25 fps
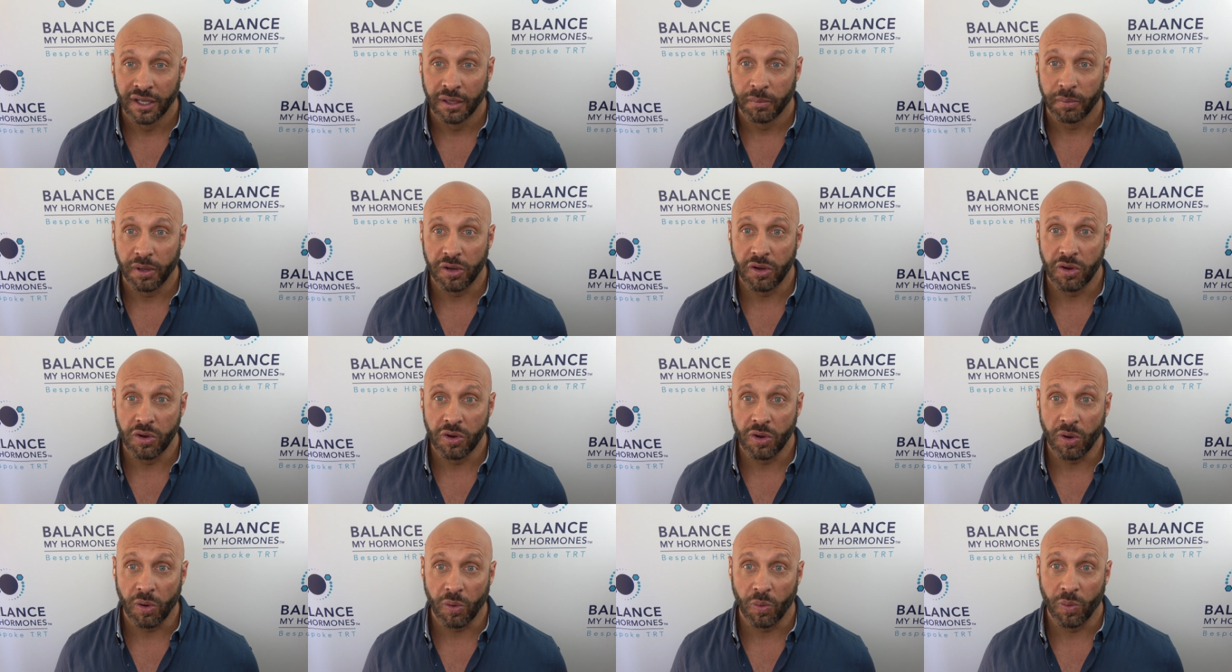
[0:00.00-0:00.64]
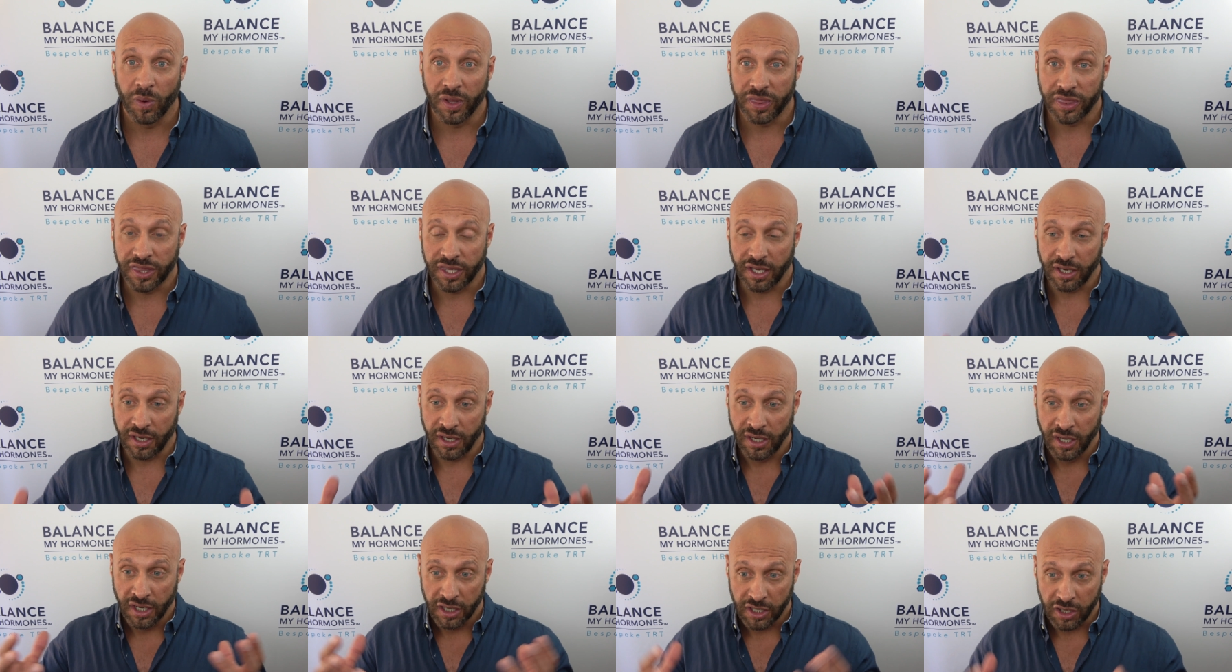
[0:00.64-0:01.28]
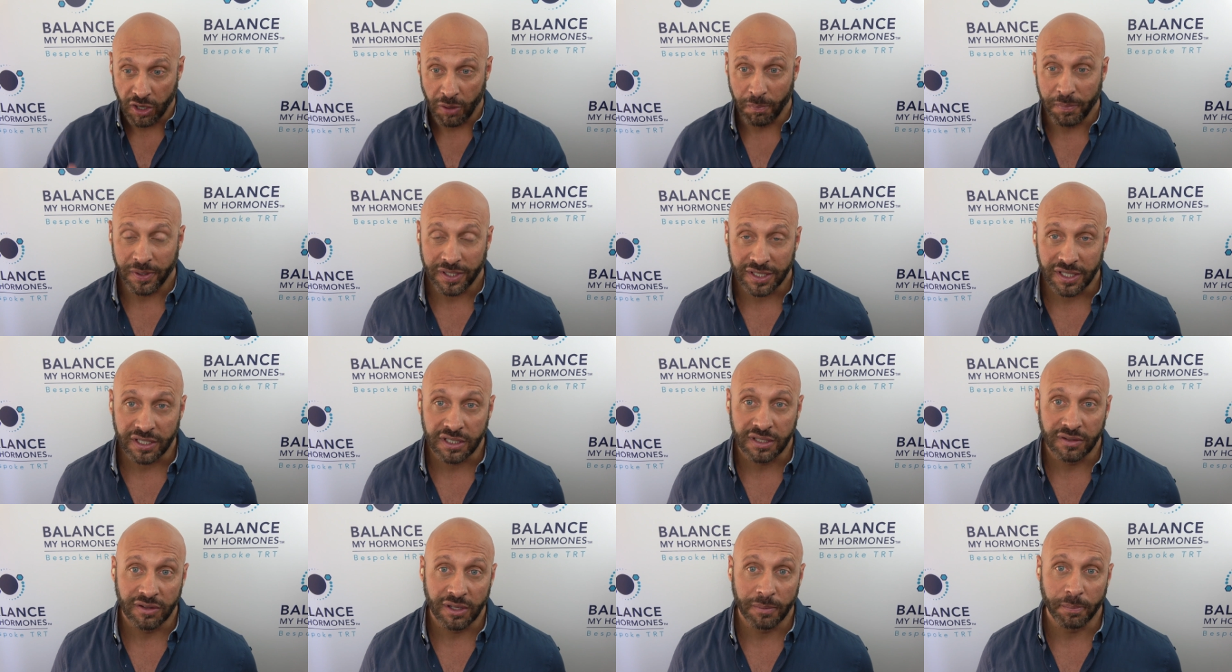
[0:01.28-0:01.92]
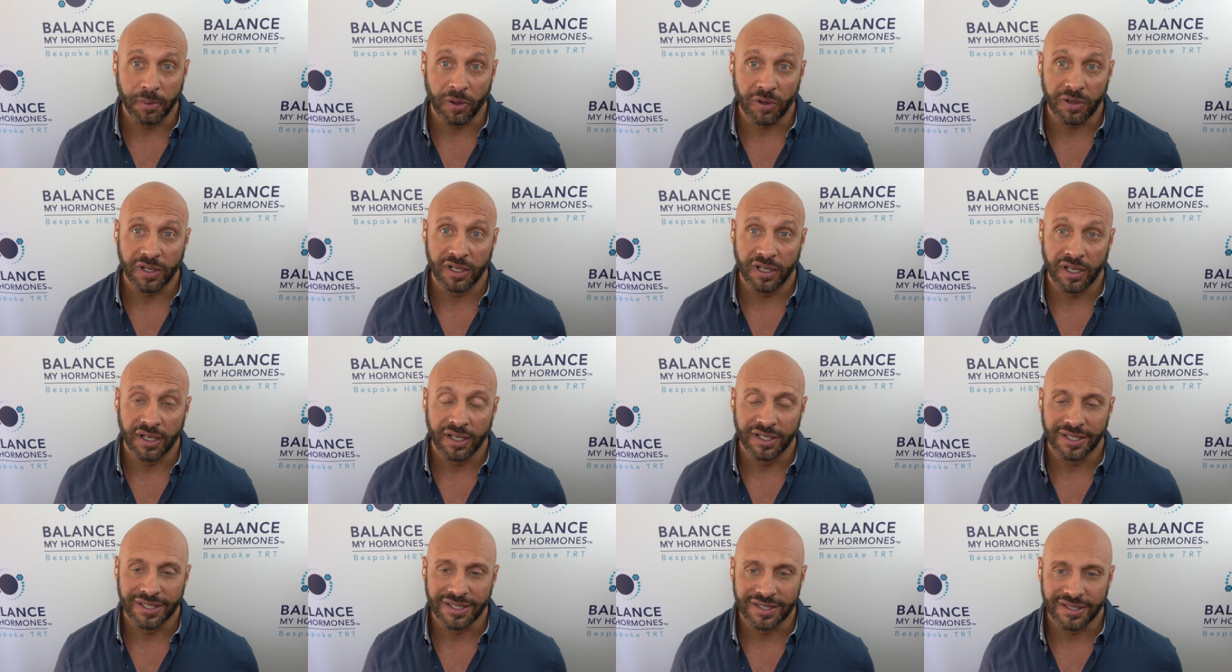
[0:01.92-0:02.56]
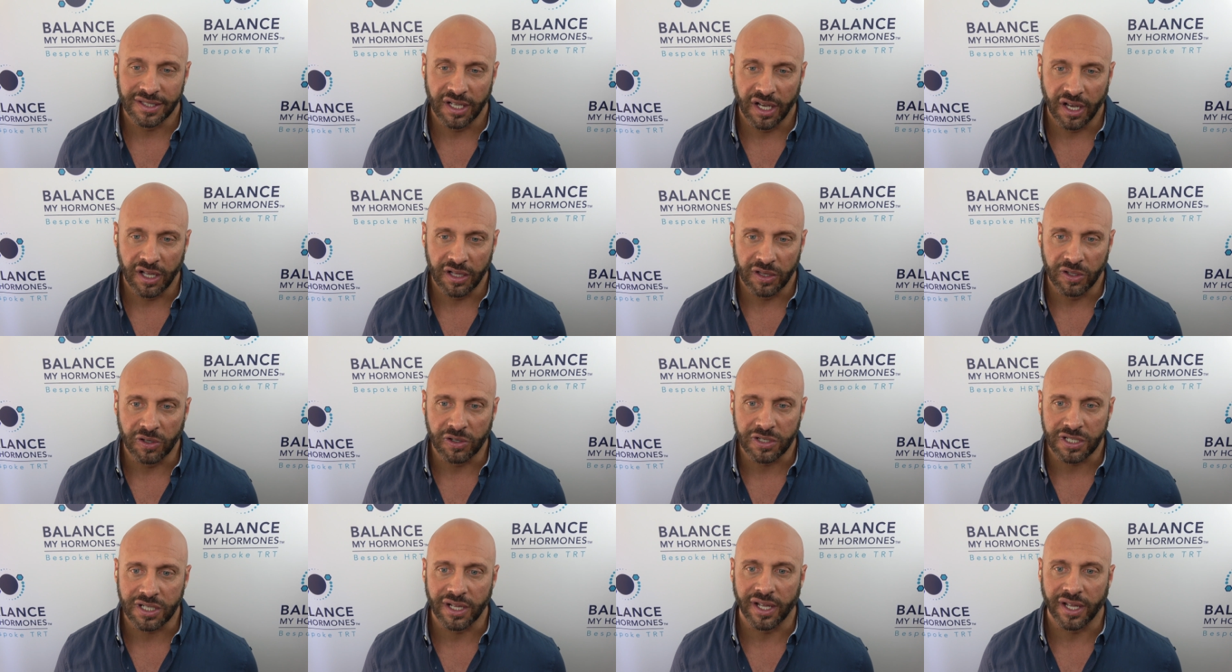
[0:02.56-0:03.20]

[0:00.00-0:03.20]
but not what the composition of the body uh, looks